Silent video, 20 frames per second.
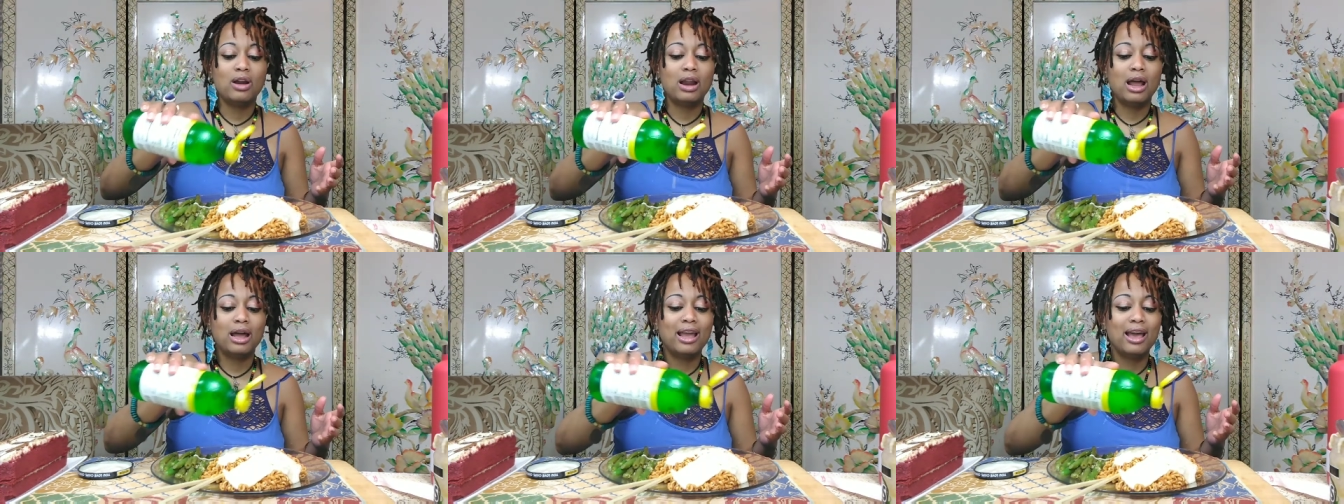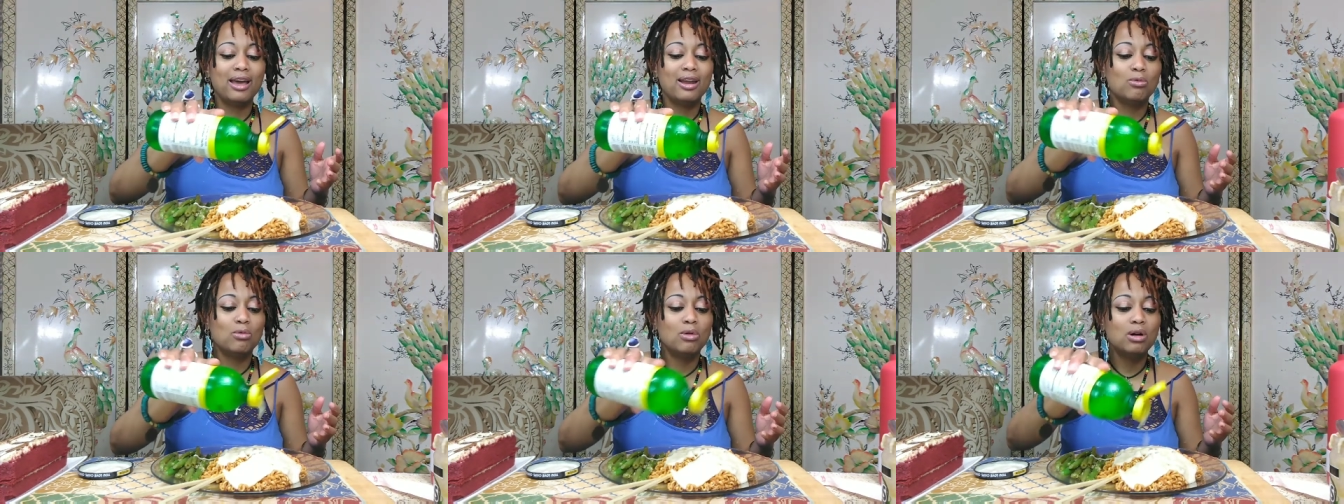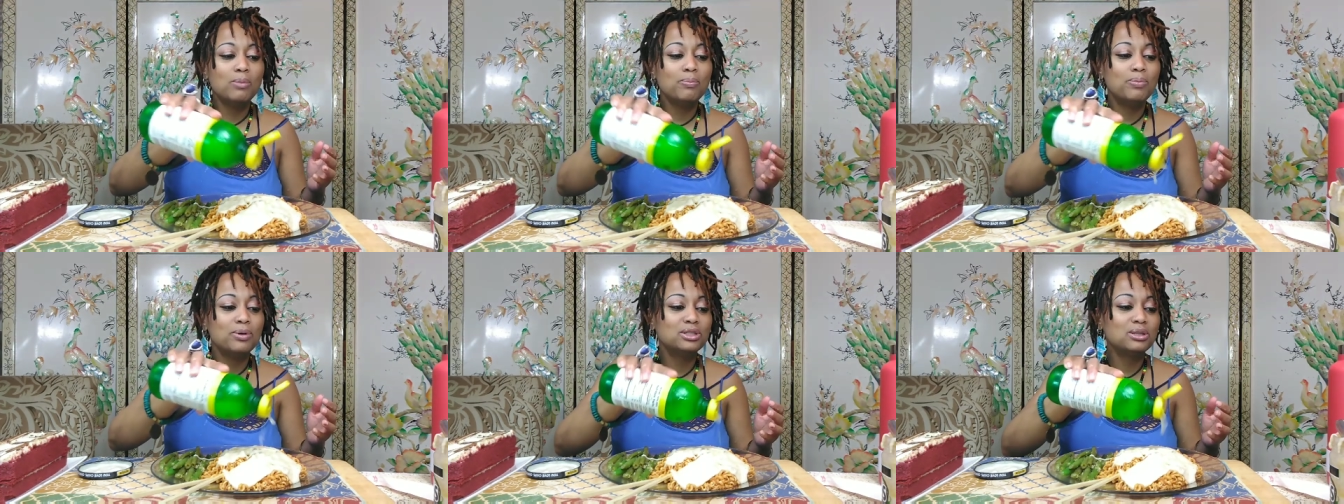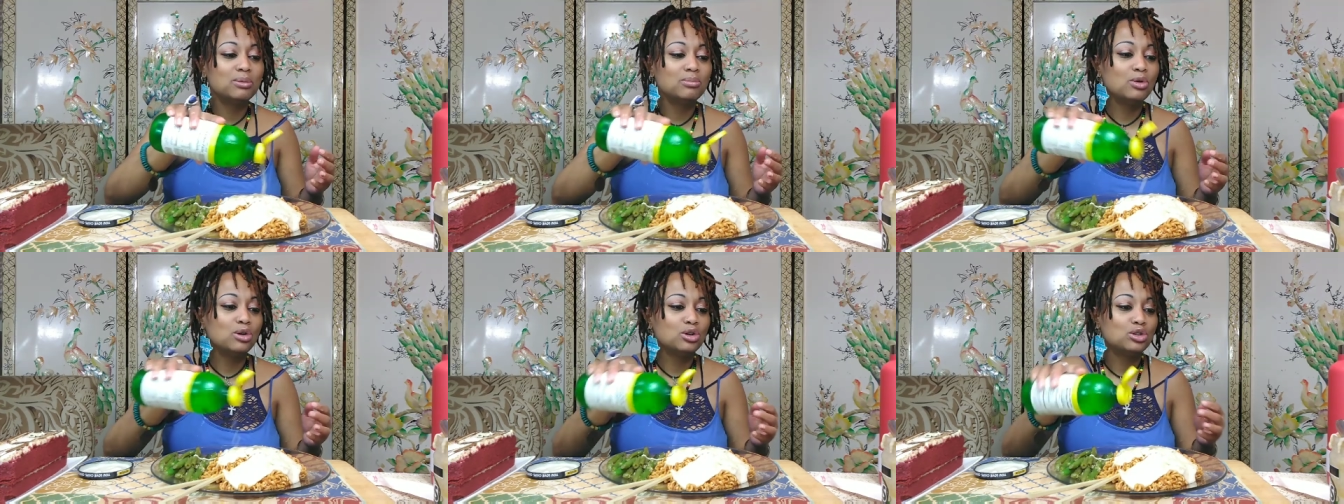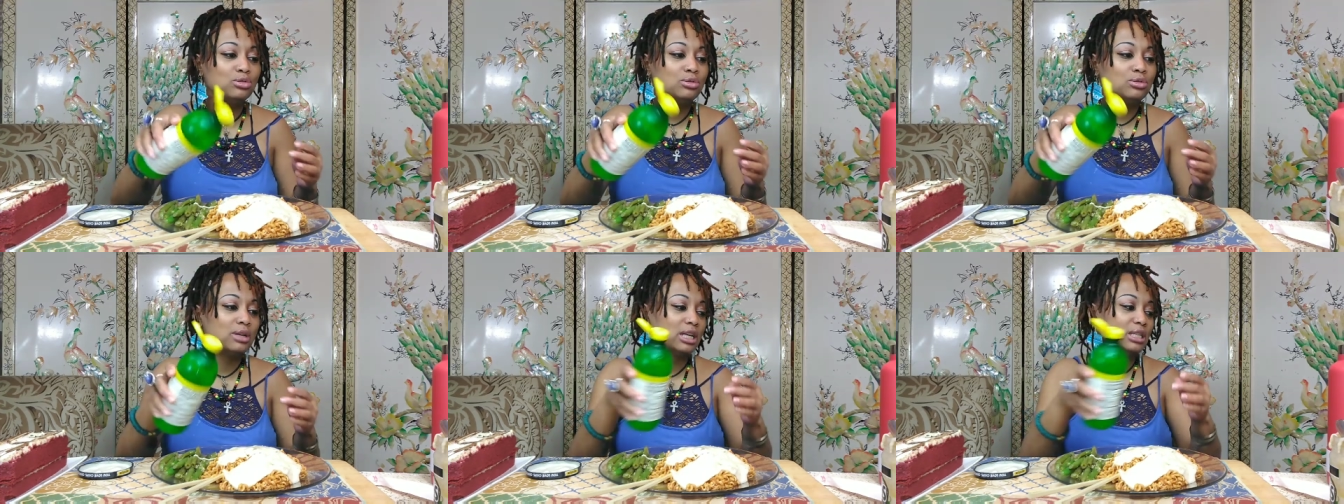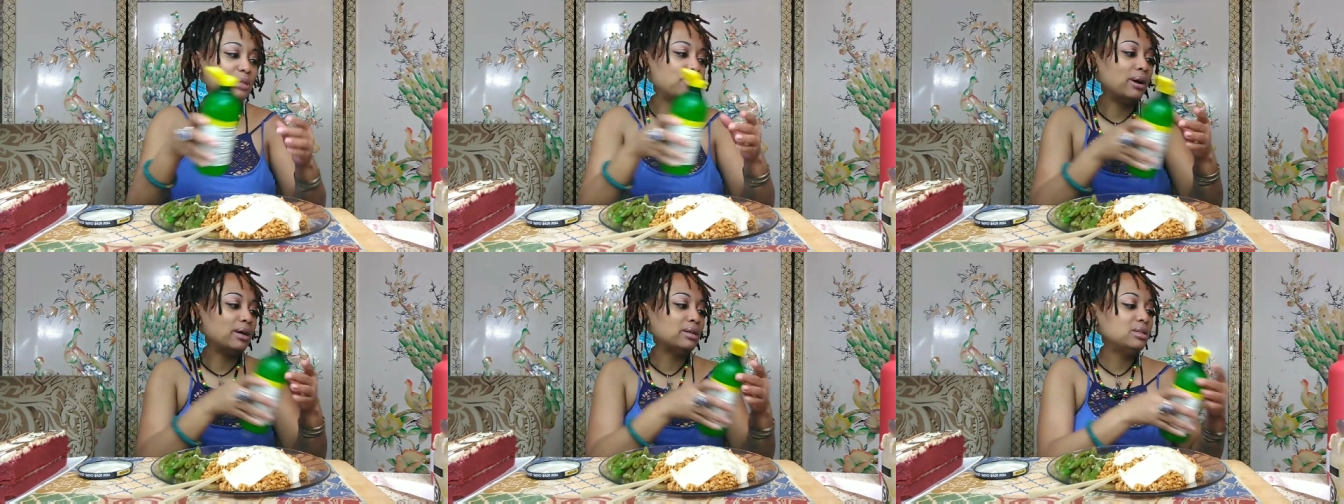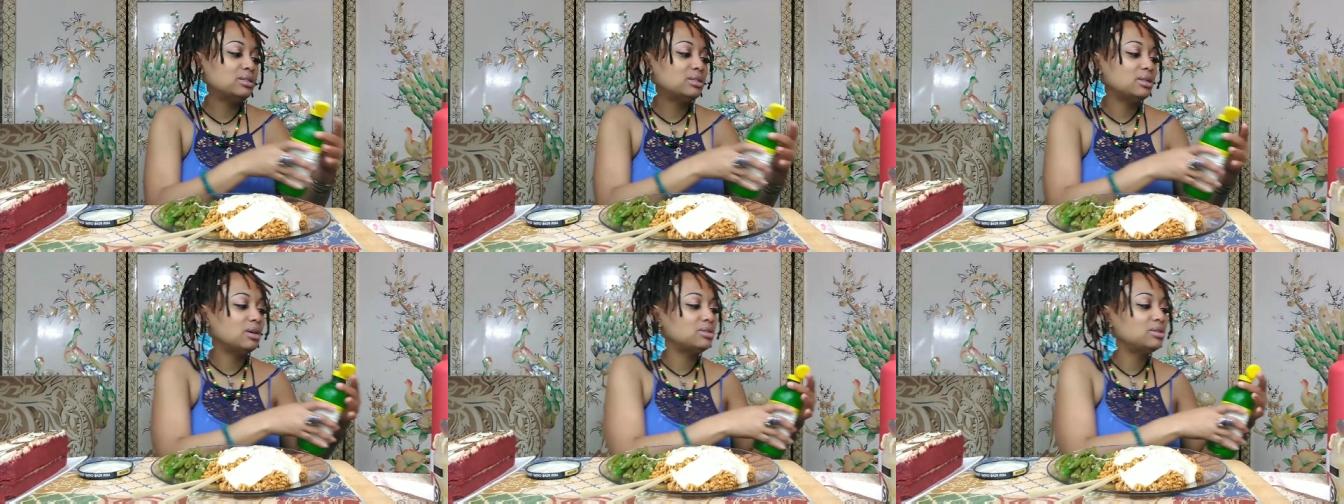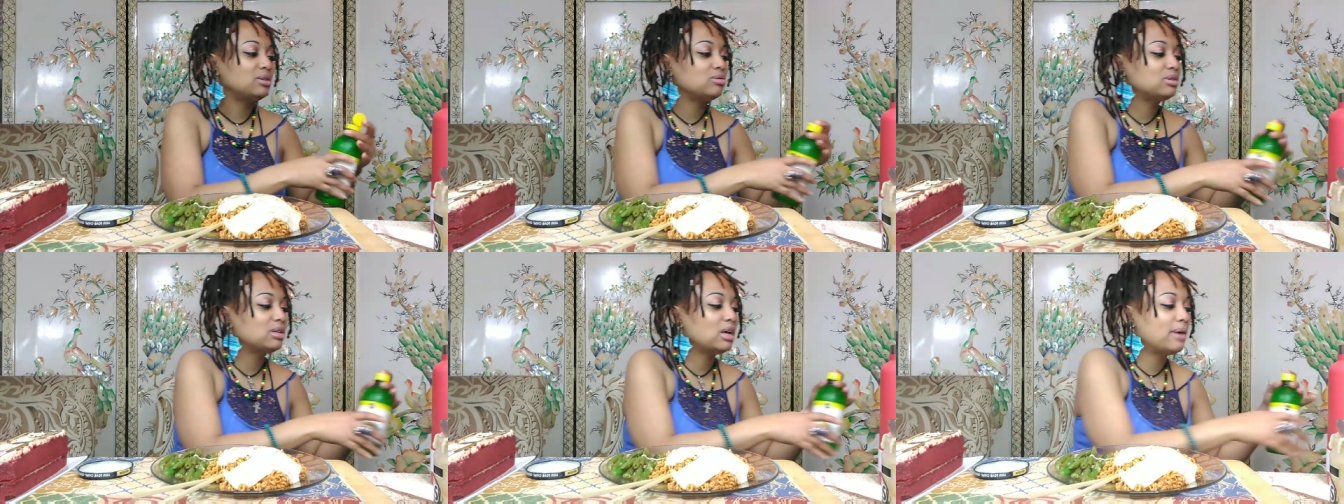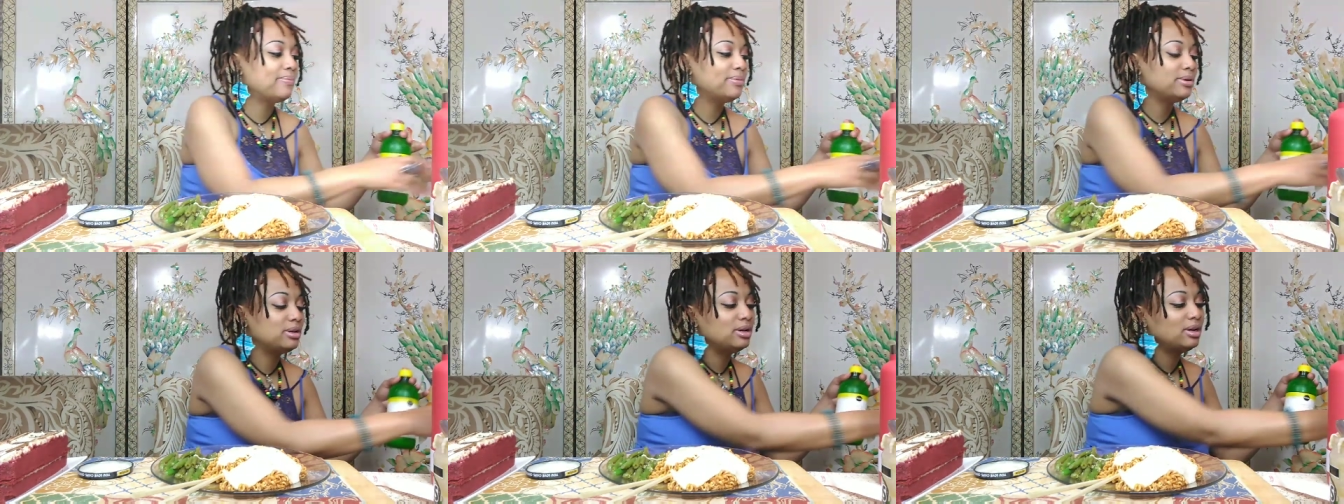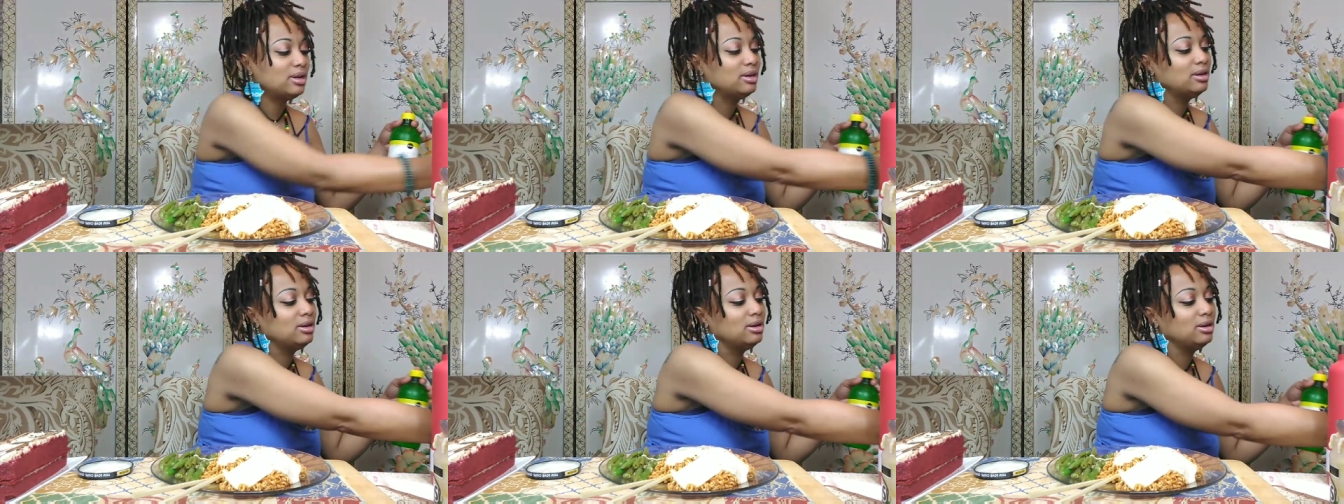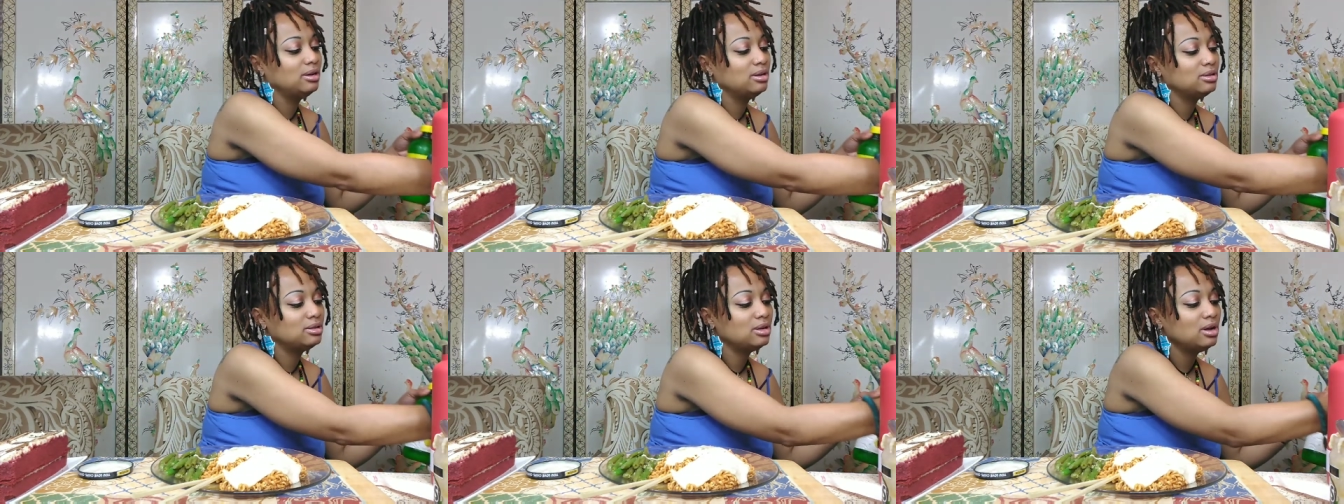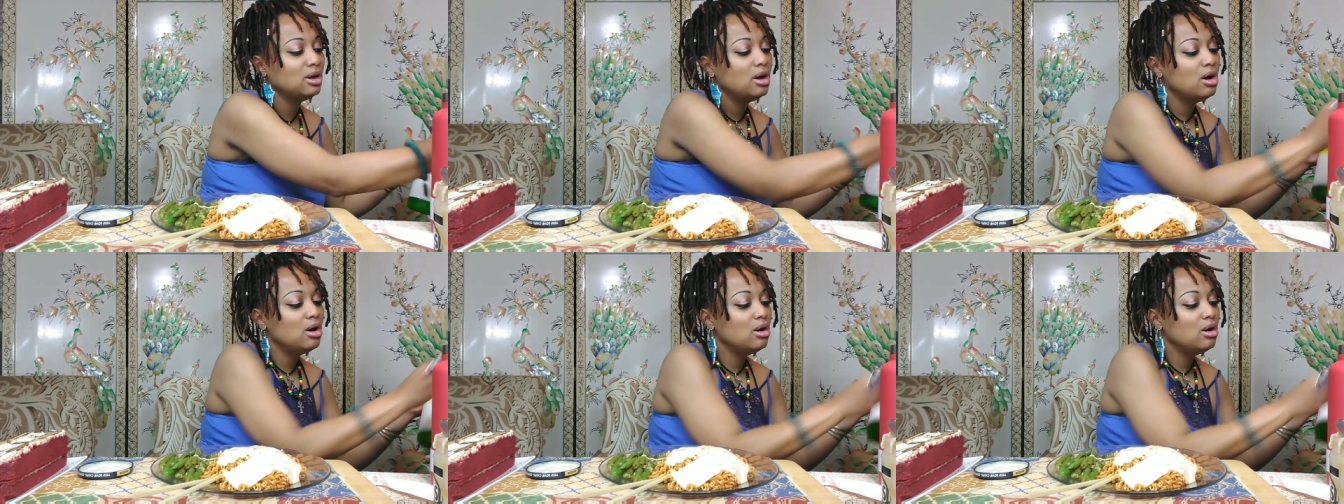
and I kind of want to put some more two-time spicy sauce on top of this.